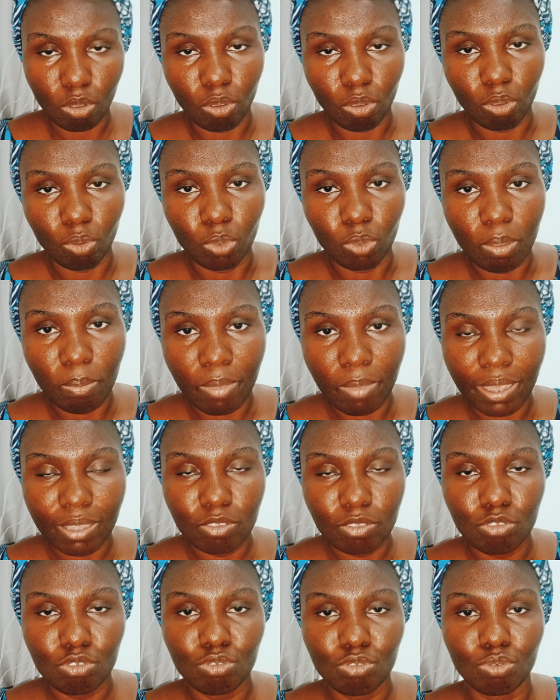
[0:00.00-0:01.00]
or
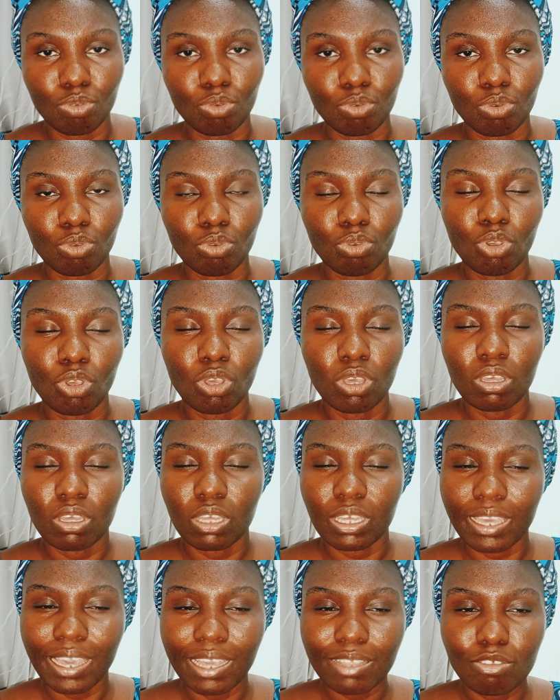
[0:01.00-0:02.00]
women to
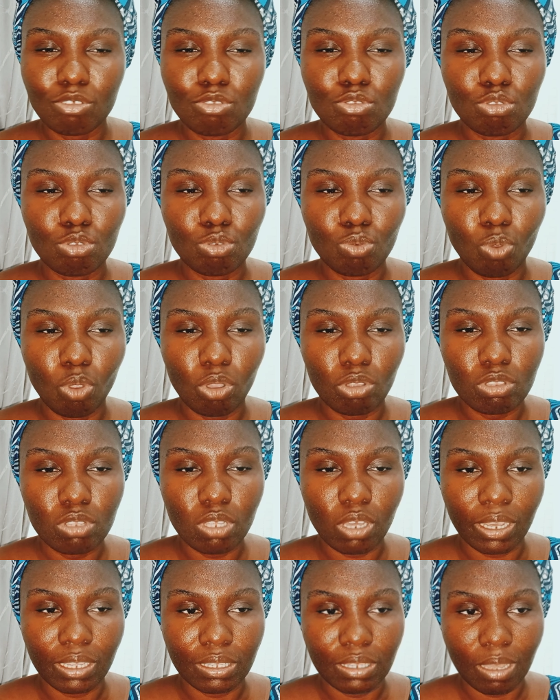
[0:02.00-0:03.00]
get into what
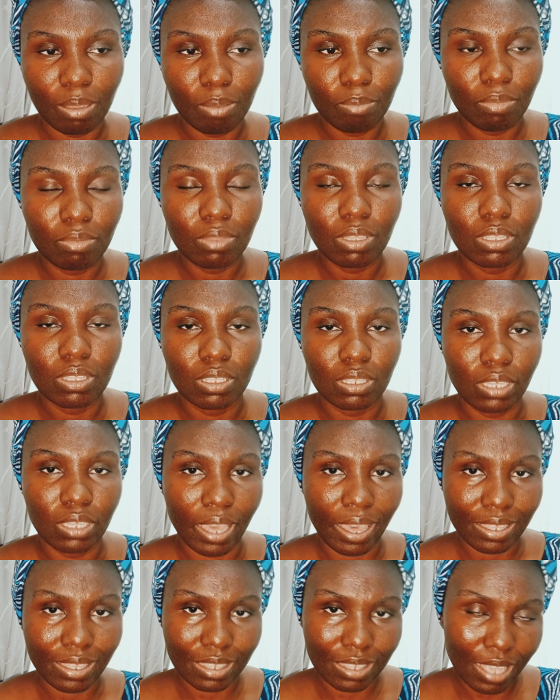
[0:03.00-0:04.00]
I term the
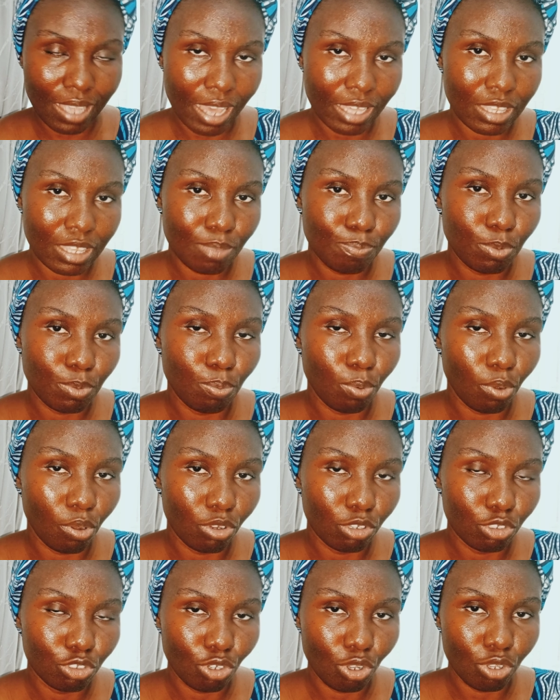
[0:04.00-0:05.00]
Esther's
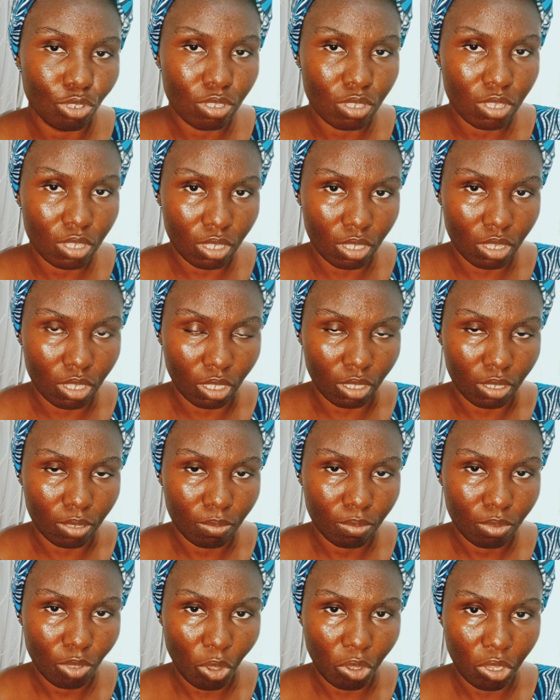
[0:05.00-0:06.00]
preparation season.
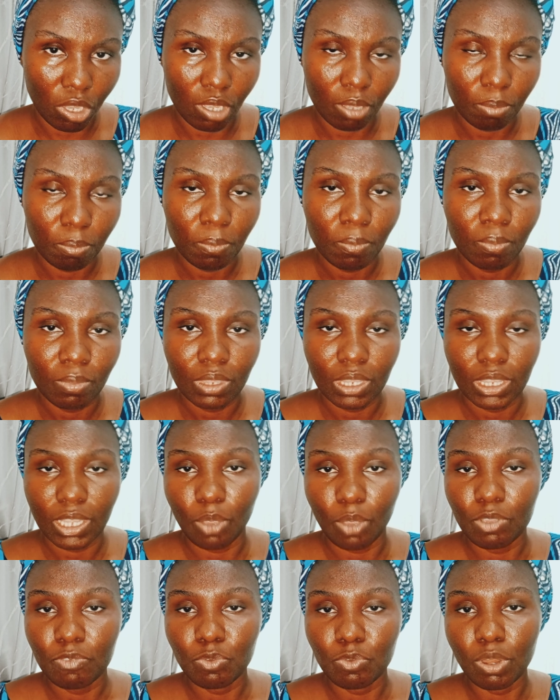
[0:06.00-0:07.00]
Okay, now
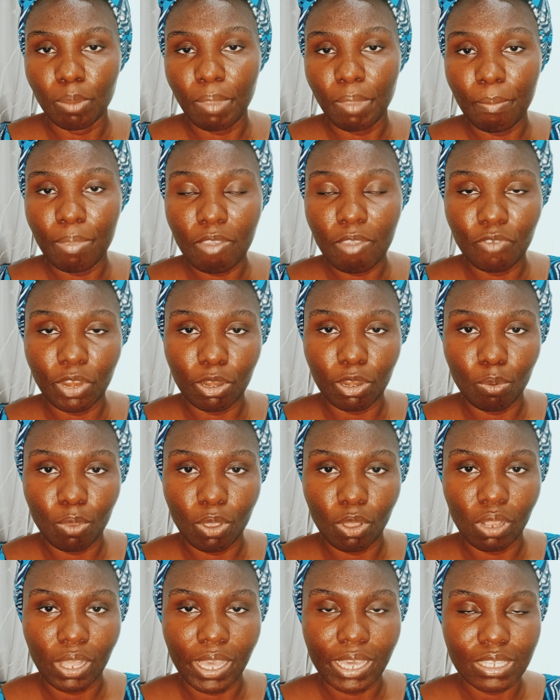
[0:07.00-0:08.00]
if we remember very
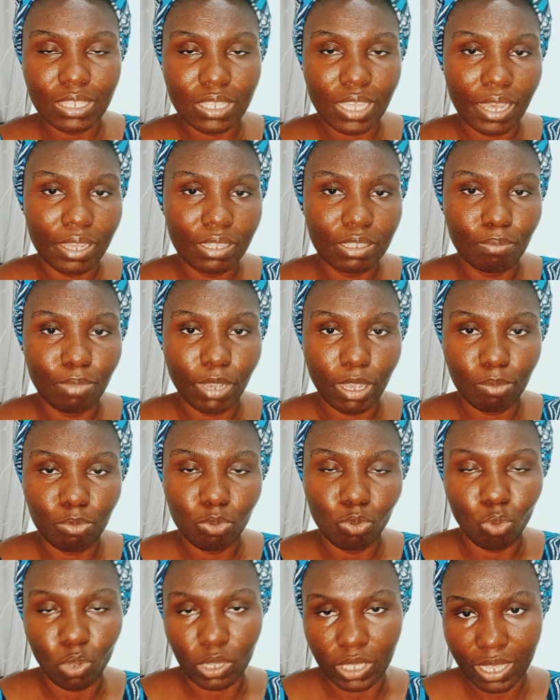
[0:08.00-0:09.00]
well, Esther in the Bible,
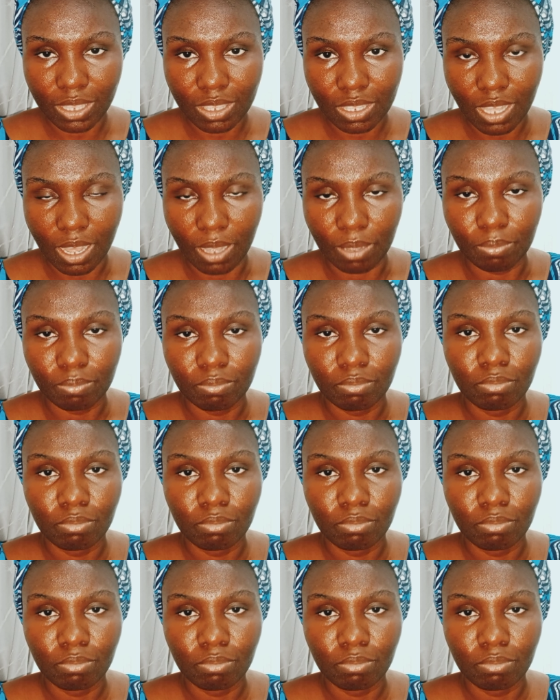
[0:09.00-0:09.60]
Queen Esther,